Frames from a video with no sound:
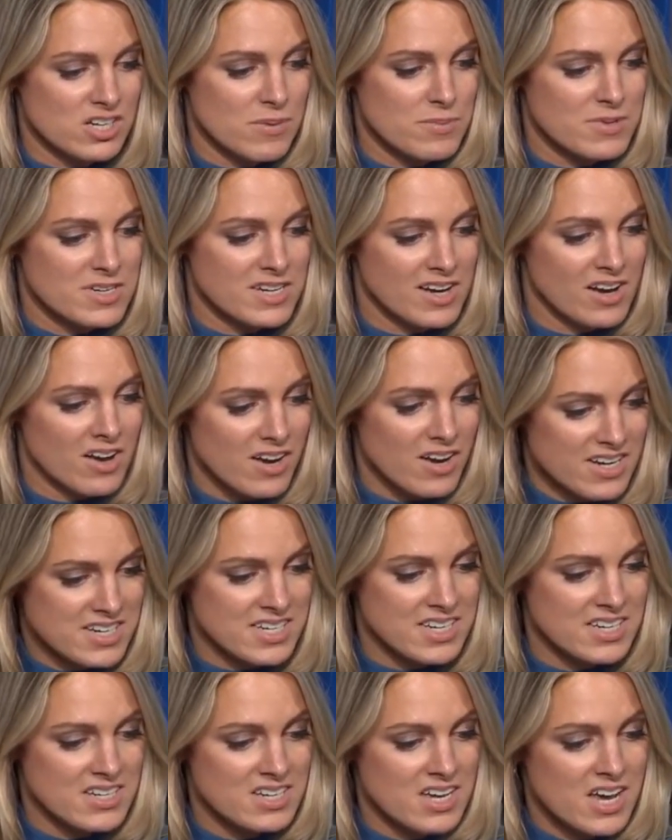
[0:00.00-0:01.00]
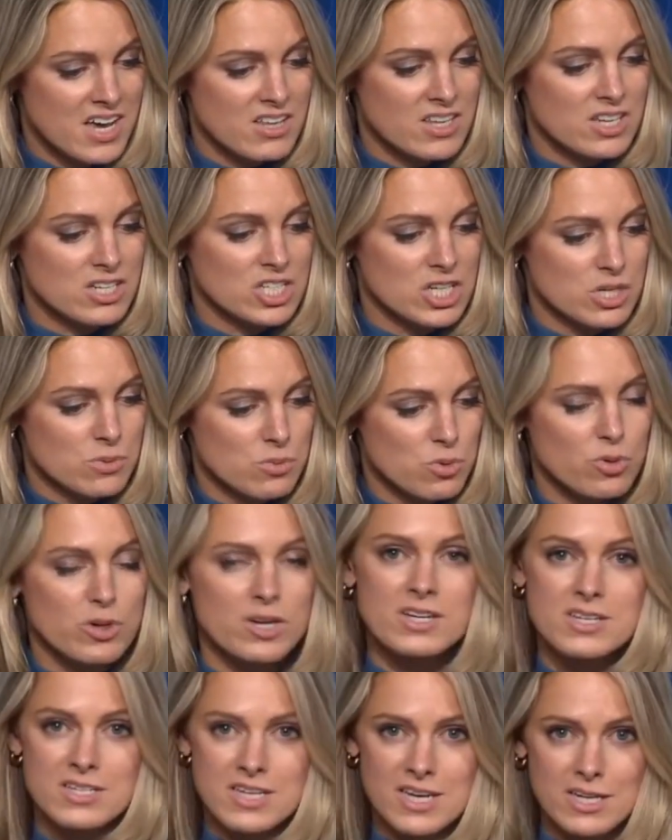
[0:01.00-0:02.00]
and I'm delighted that she will
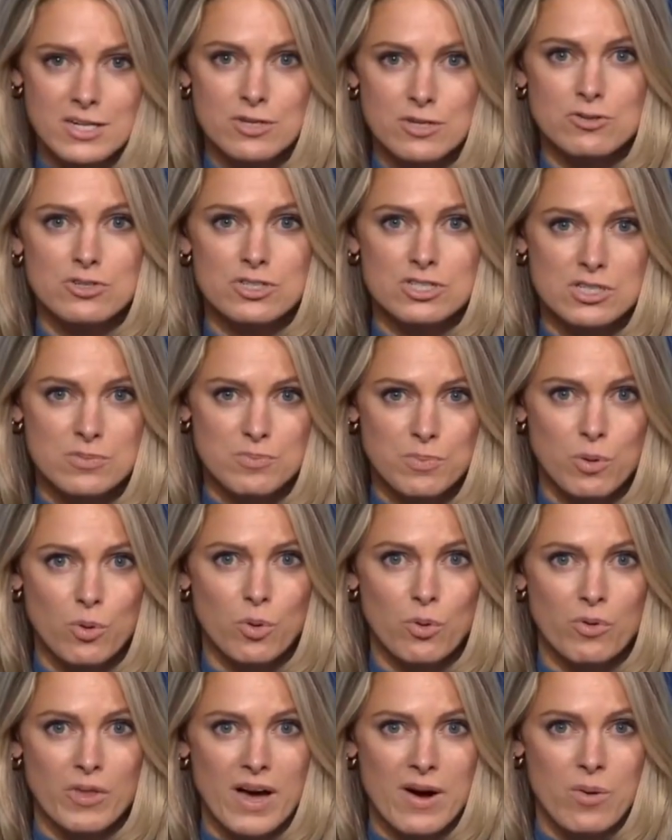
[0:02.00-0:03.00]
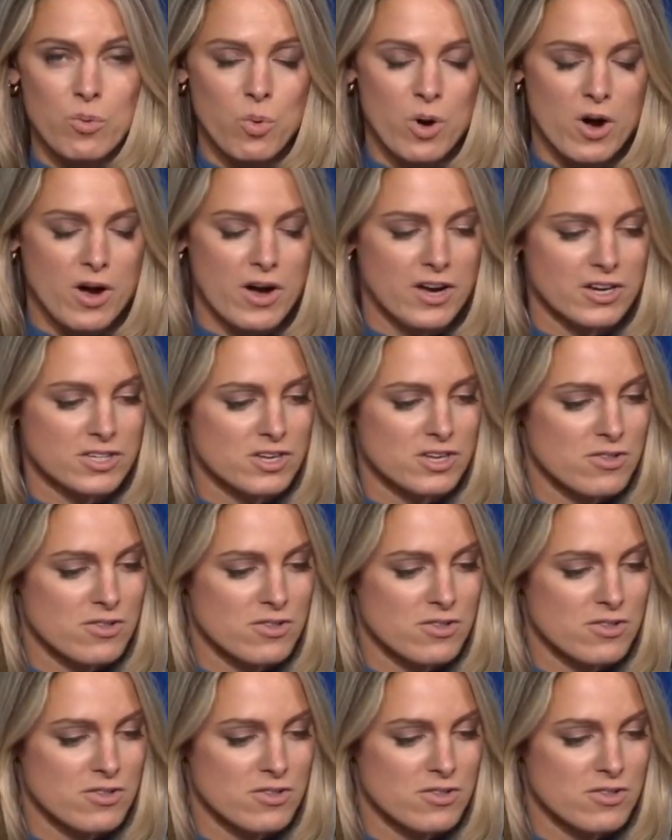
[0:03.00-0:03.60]
continue to support that work.